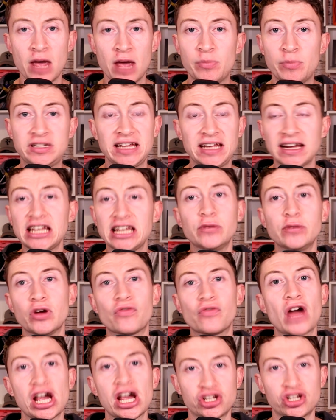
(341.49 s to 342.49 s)
Particularly
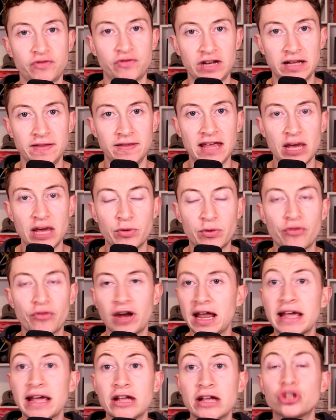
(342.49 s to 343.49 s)
with Rashford in there, we're
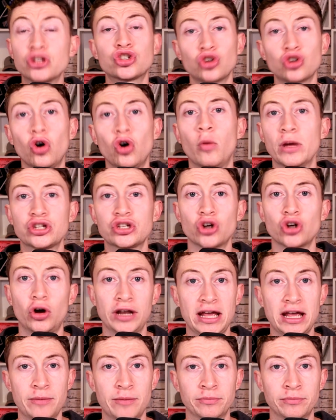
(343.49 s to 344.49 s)
relying so much on
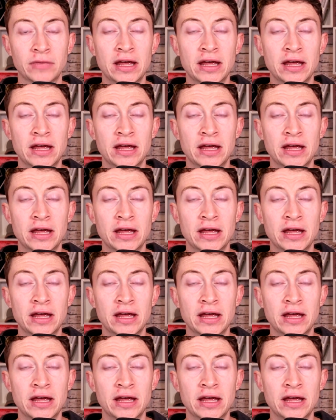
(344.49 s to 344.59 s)
him.